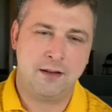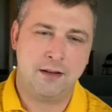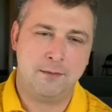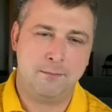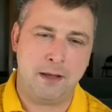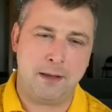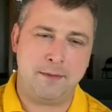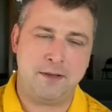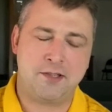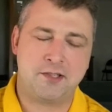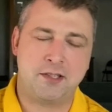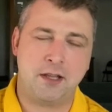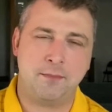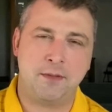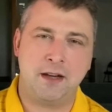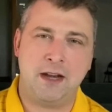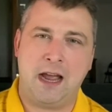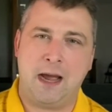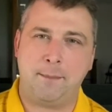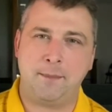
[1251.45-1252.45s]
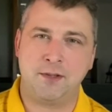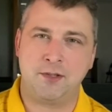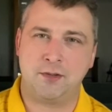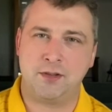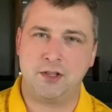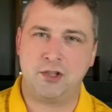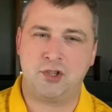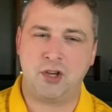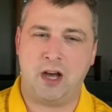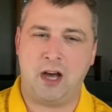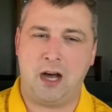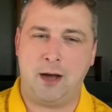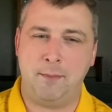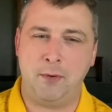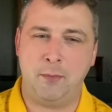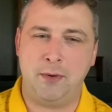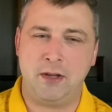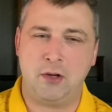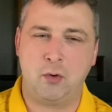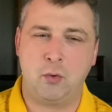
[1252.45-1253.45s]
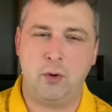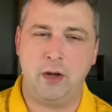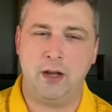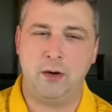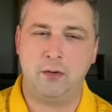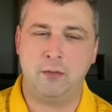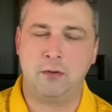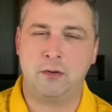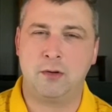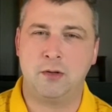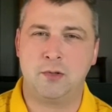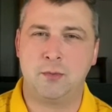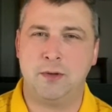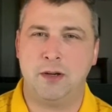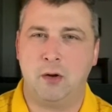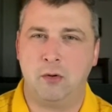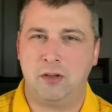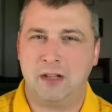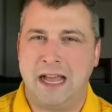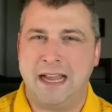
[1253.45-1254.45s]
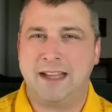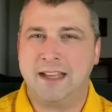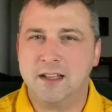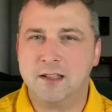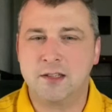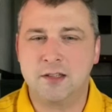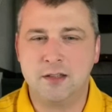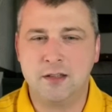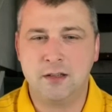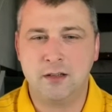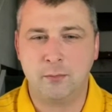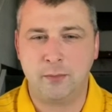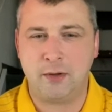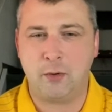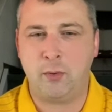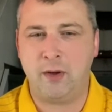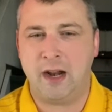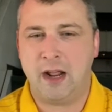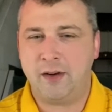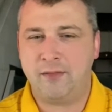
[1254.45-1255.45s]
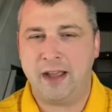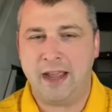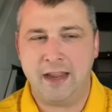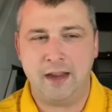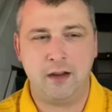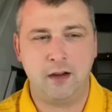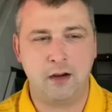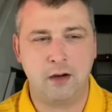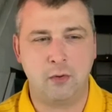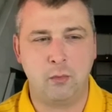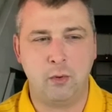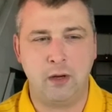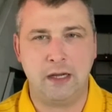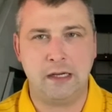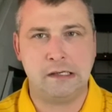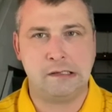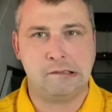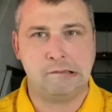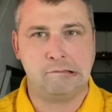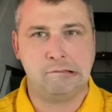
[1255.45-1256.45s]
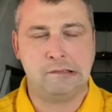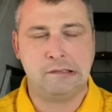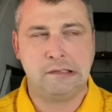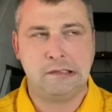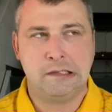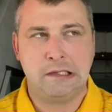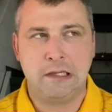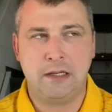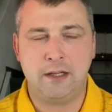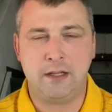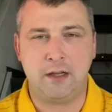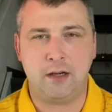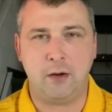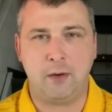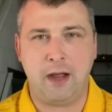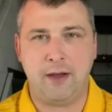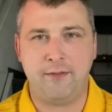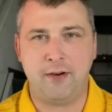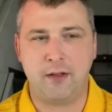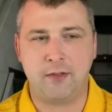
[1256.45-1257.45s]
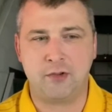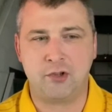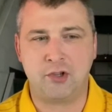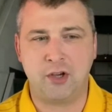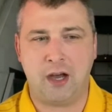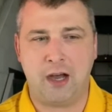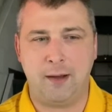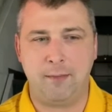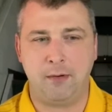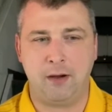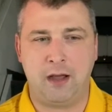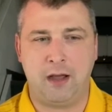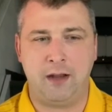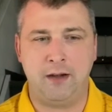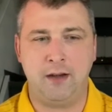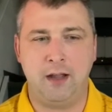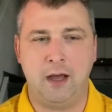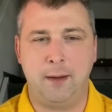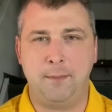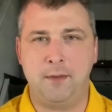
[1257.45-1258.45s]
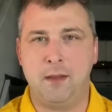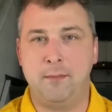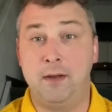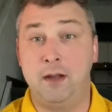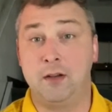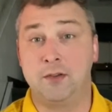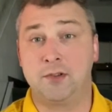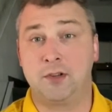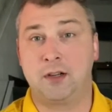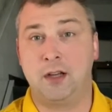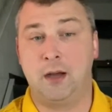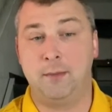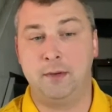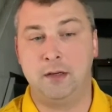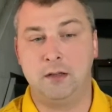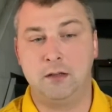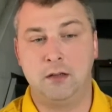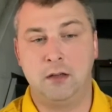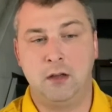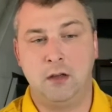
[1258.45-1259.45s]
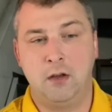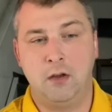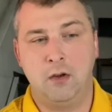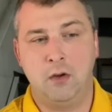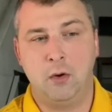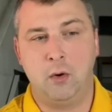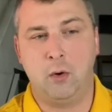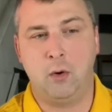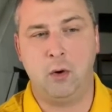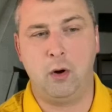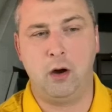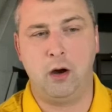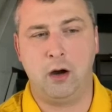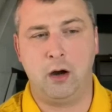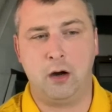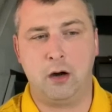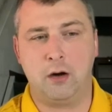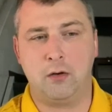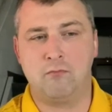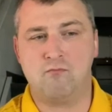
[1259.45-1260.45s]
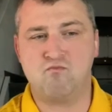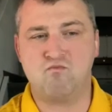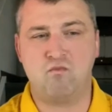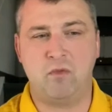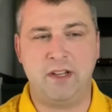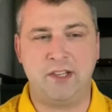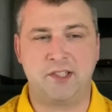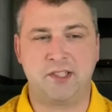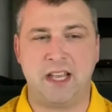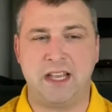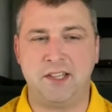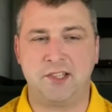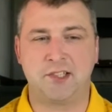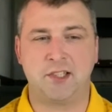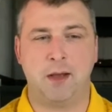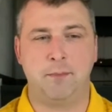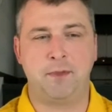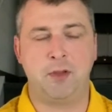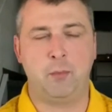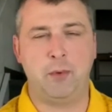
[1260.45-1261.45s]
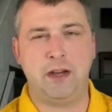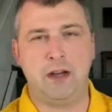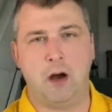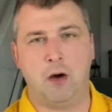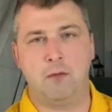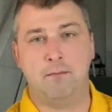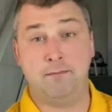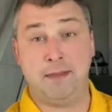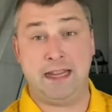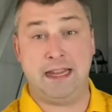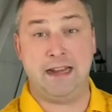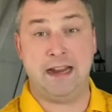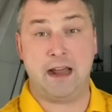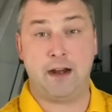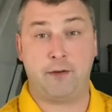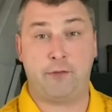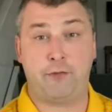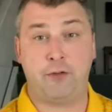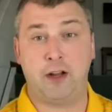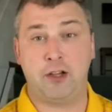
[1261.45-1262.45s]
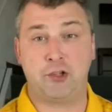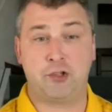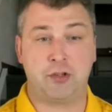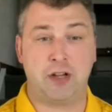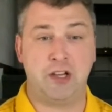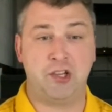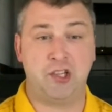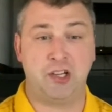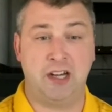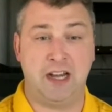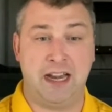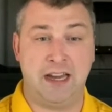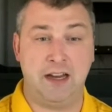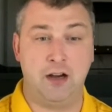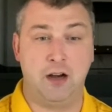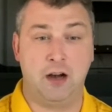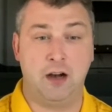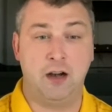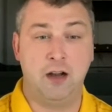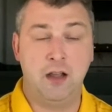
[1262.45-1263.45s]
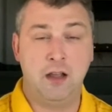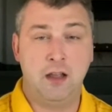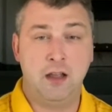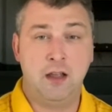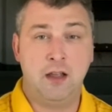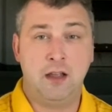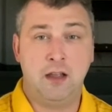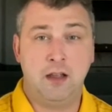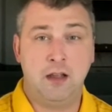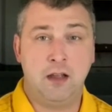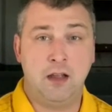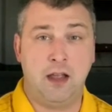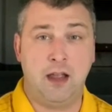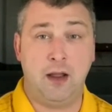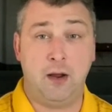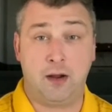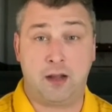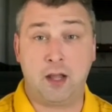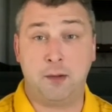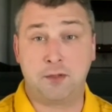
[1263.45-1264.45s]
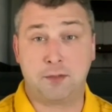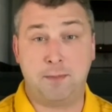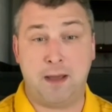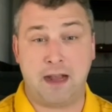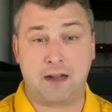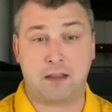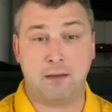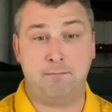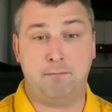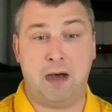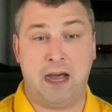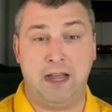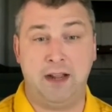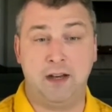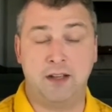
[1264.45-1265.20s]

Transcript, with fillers: Maybe something happens on the job and we quit because we don't like it. We quit out of anger. Well, you don't have another job lined up and the bills are coming. Or we say something we don't mean out of frustration and anger, and it comes back to bite